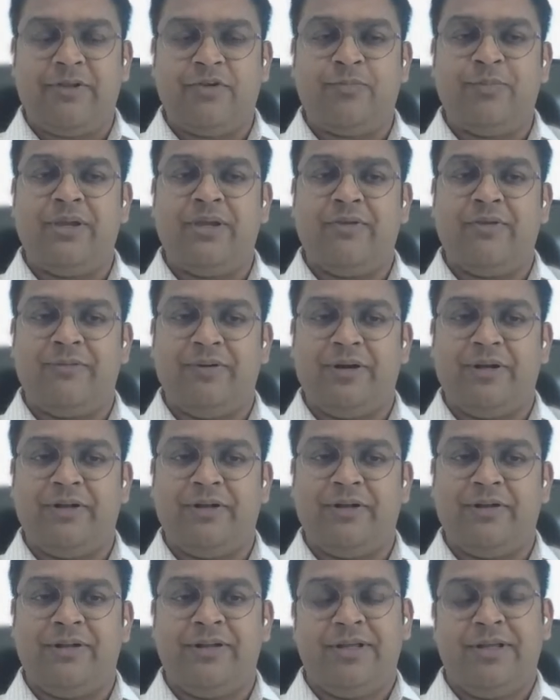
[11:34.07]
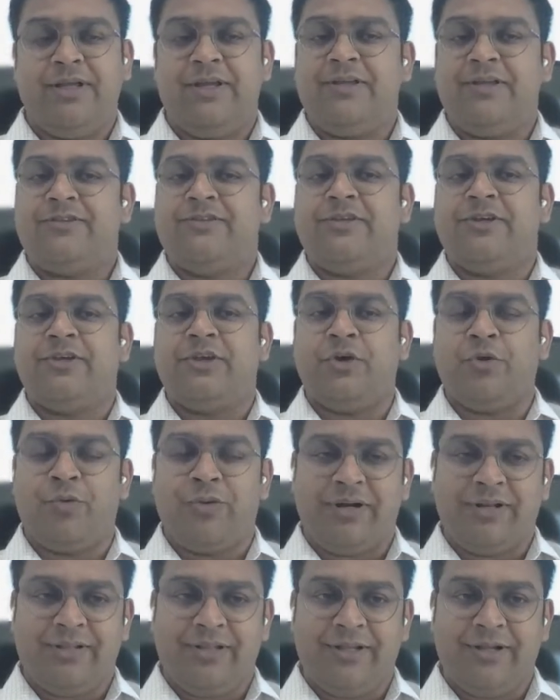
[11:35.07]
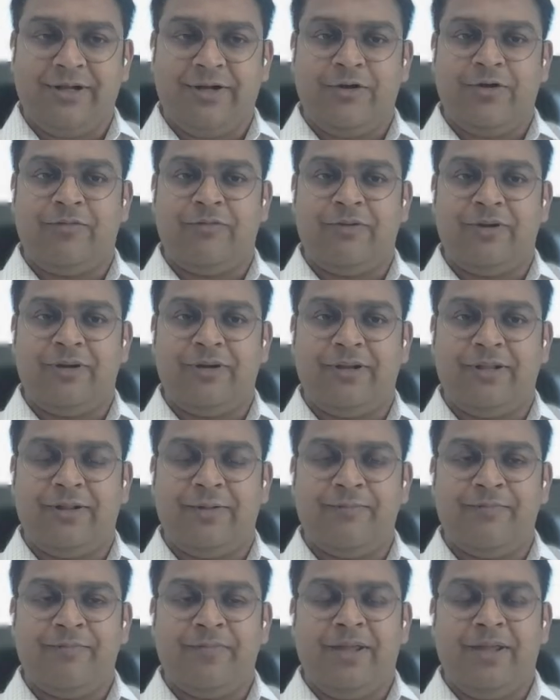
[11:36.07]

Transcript: is being written, is secure at the end of the day.